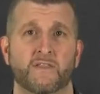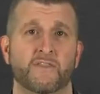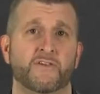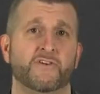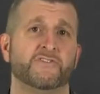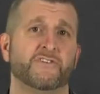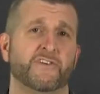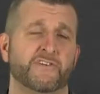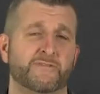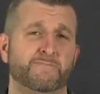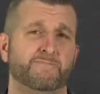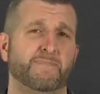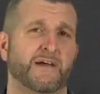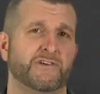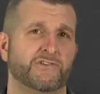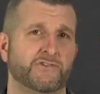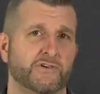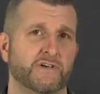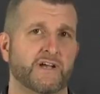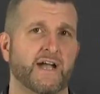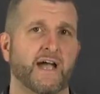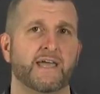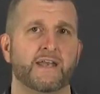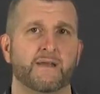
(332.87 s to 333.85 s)
There's a
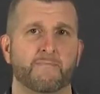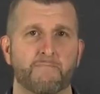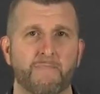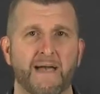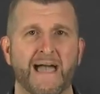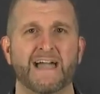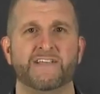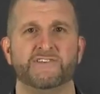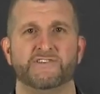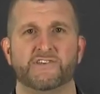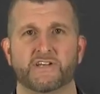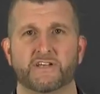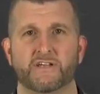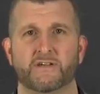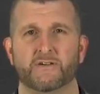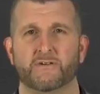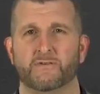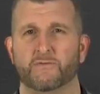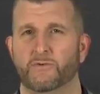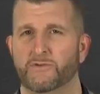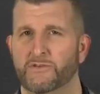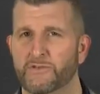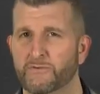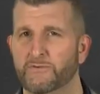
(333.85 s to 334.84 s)
special kind of magic
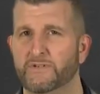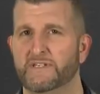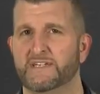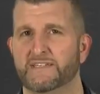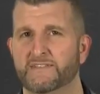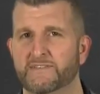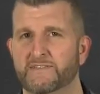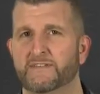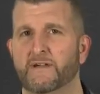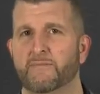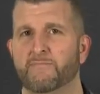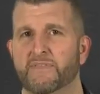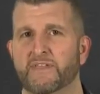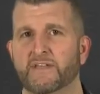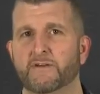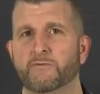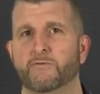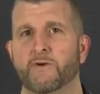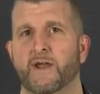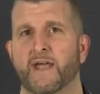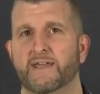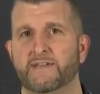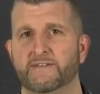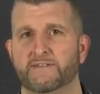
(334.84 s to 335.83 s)
when you get something
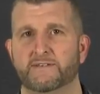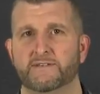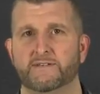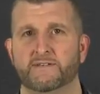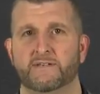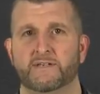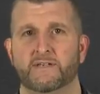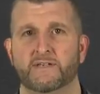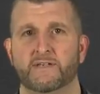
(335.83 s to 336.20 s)
right.